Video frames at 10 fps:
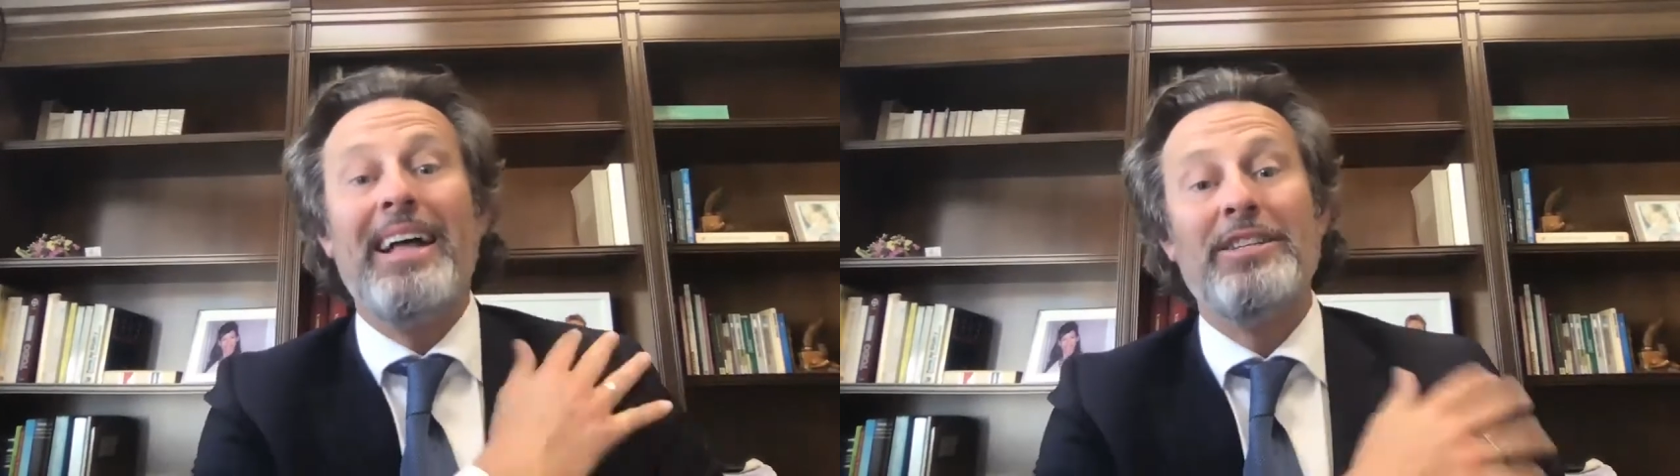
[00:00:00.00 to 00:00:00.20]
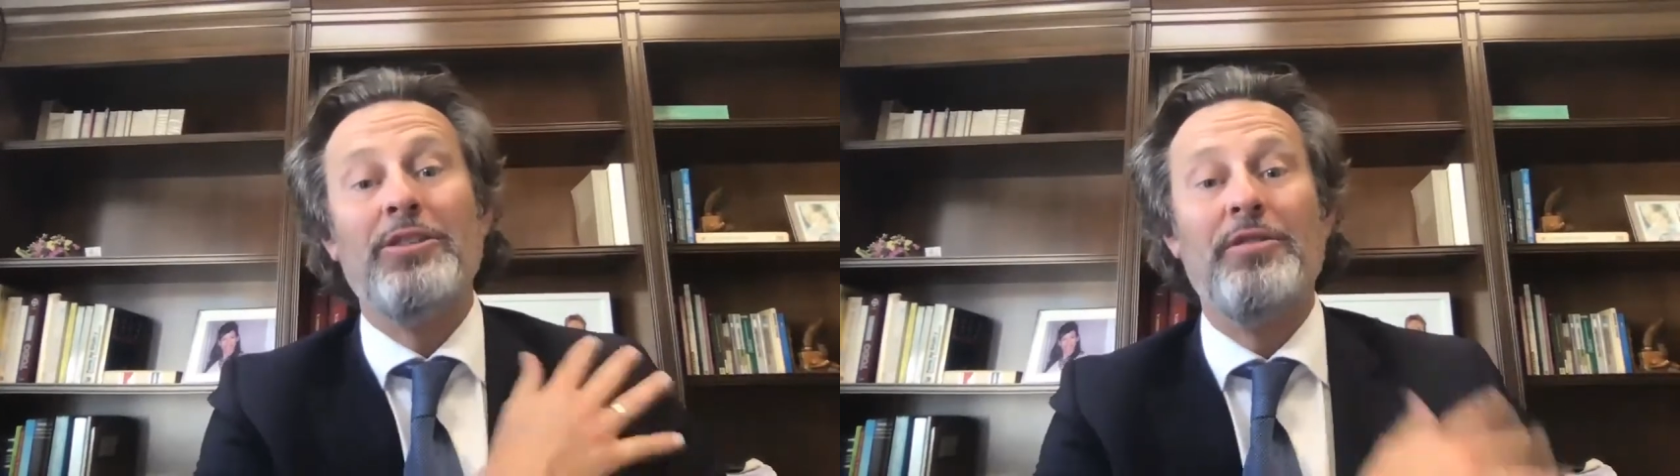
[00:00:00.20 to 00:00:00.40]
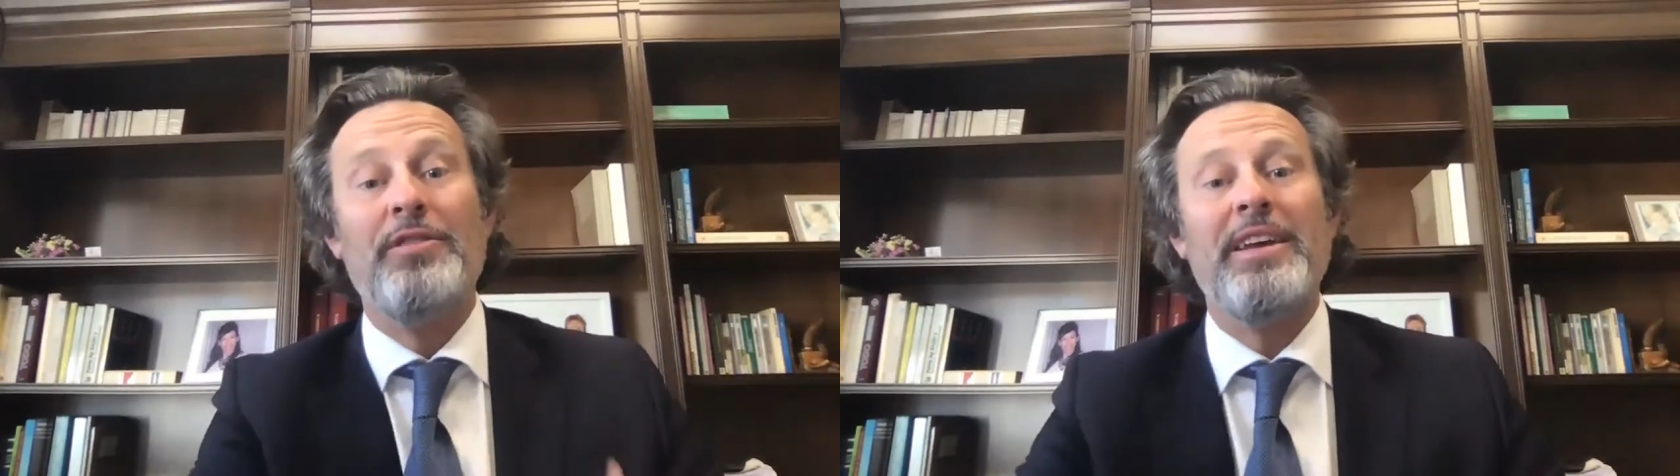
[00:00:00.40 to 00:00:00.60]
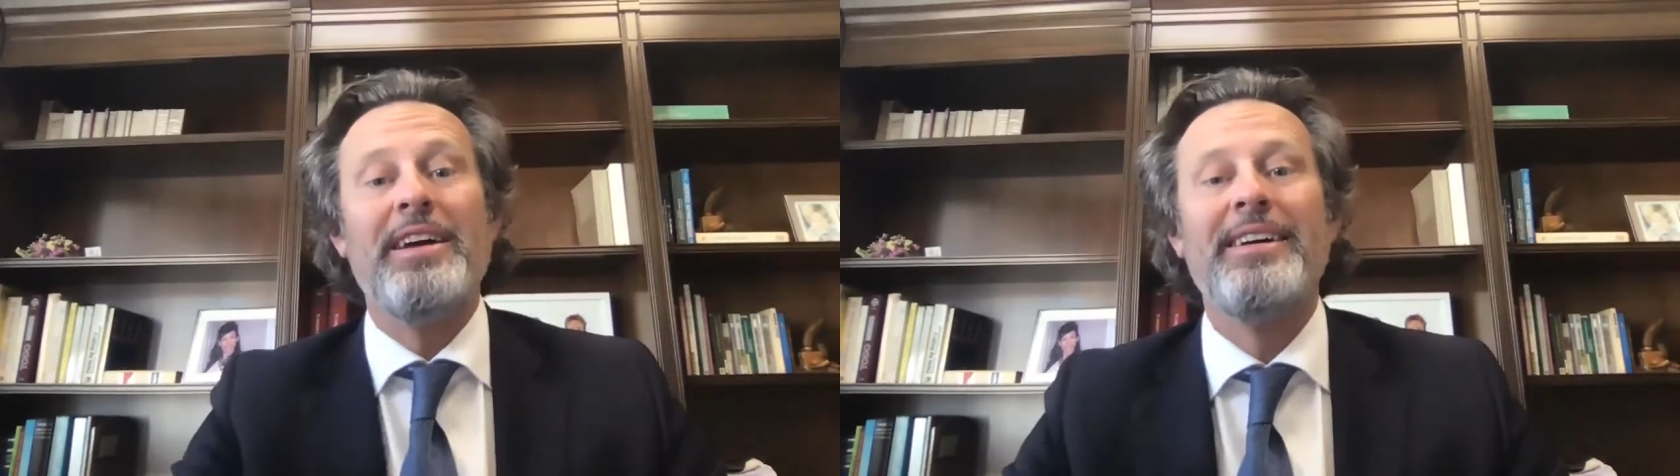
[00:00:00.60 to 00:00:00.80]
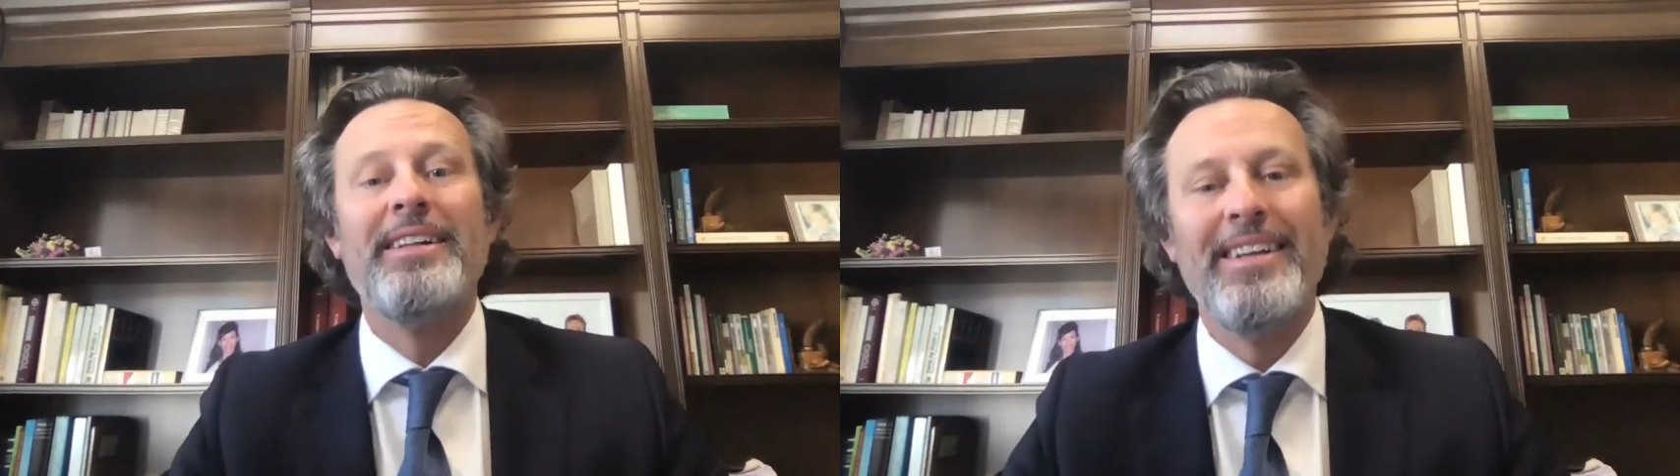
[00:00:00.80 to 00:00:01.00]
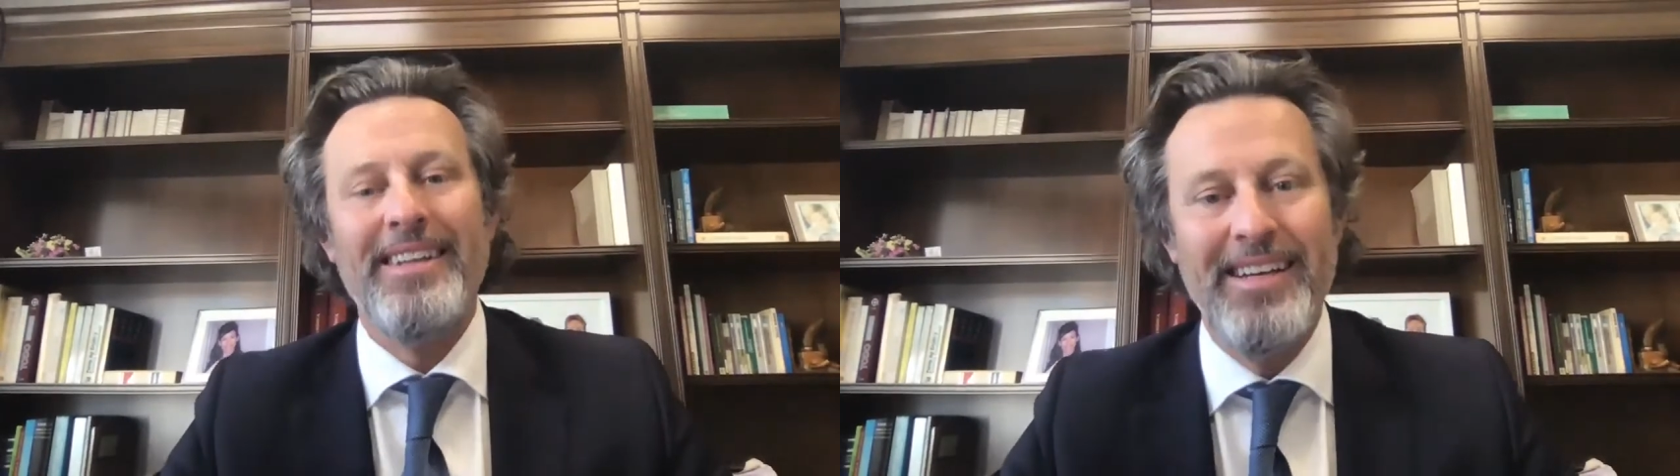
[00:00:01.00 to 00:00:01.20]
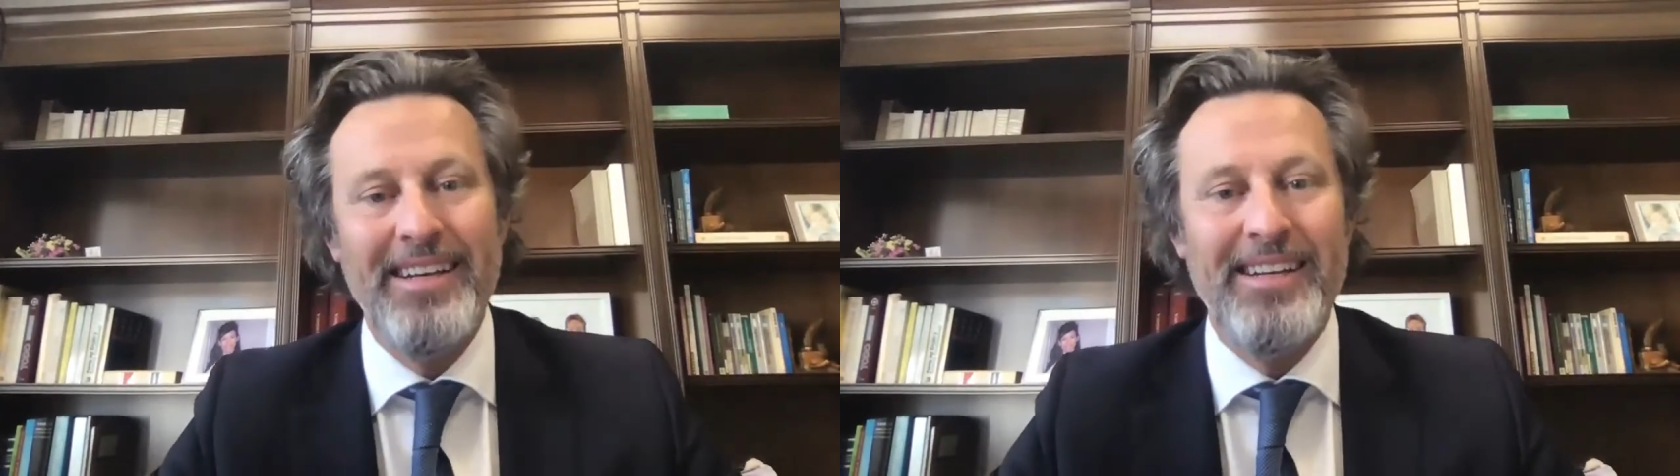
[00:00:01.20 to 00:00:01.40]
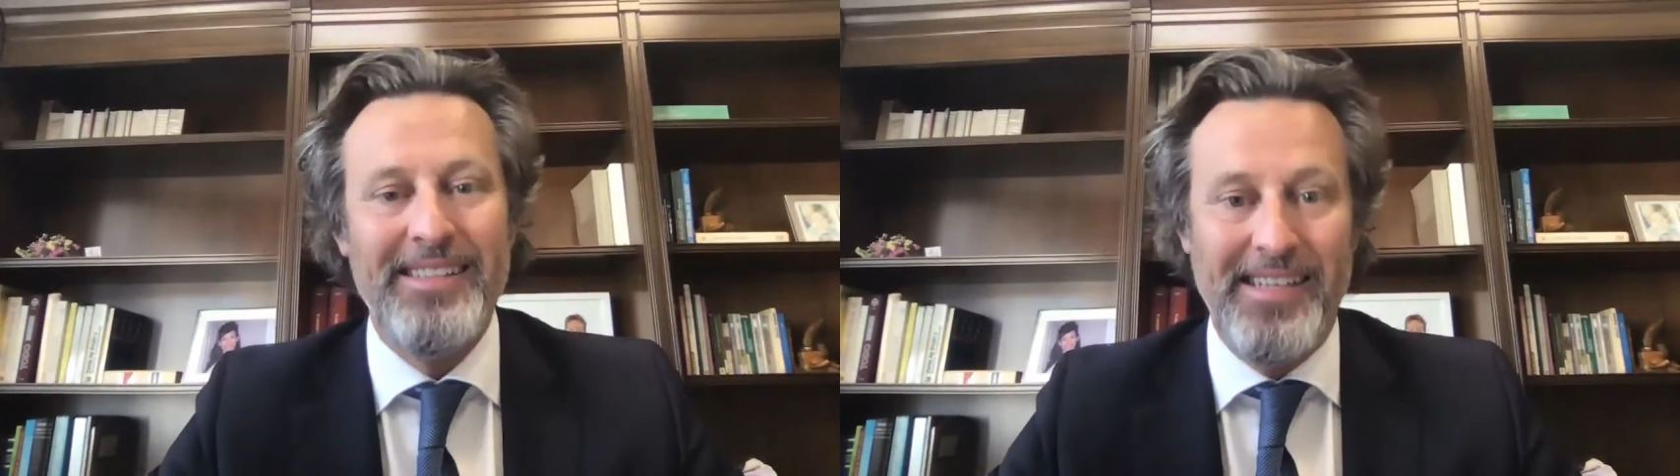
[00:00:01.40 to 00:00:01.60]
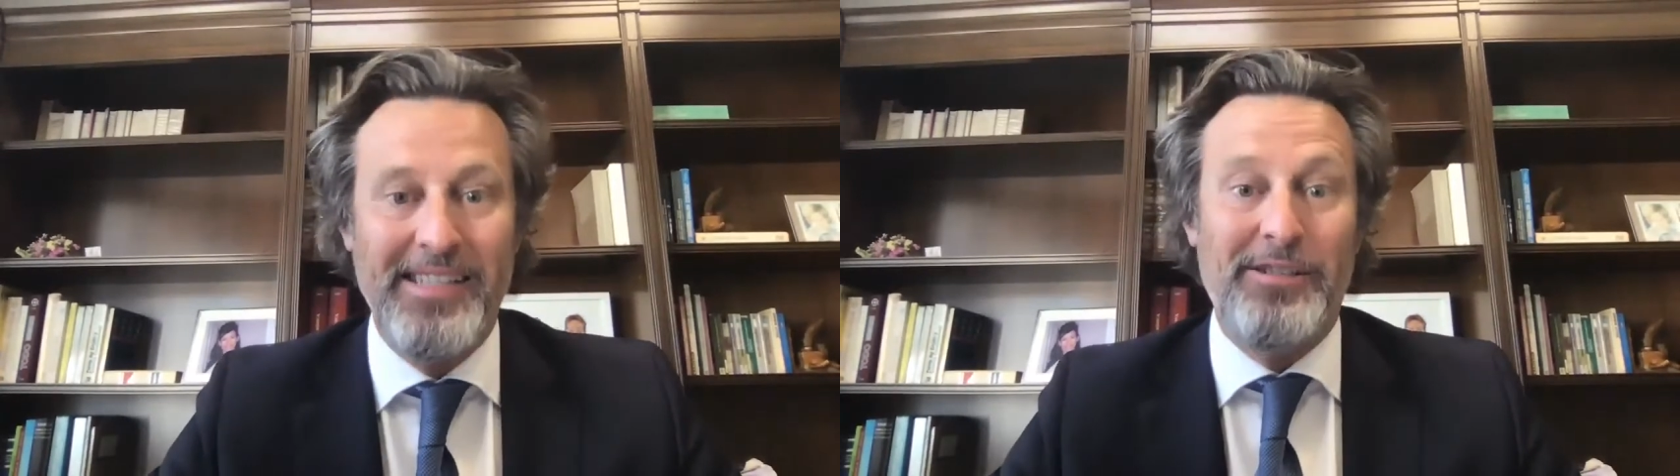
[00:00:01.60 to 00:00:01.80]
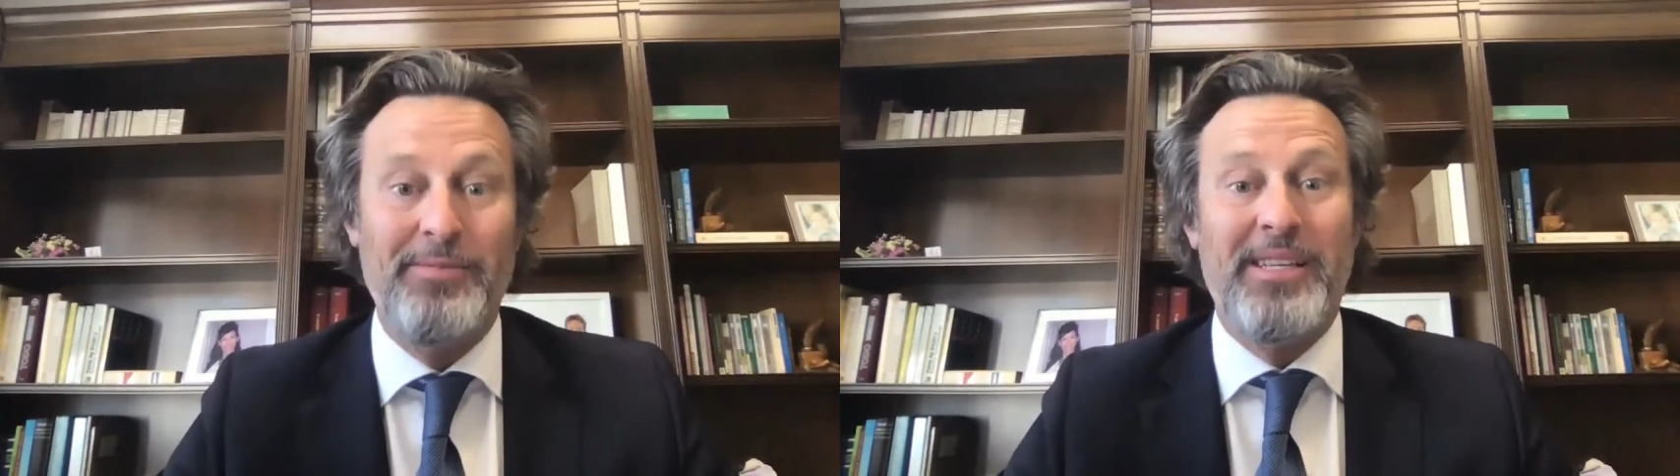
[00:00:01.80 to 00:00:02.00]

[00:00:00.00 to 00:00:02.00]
Andalucía system.